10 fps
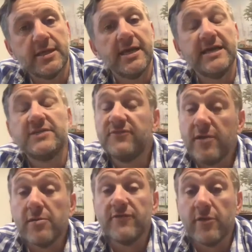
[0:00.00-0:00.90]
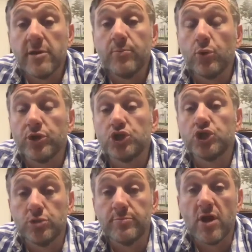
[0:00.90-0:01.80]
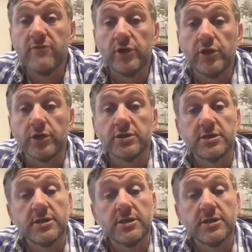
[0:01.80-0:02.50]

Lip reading: is very, very important and shouldn't be overlooked.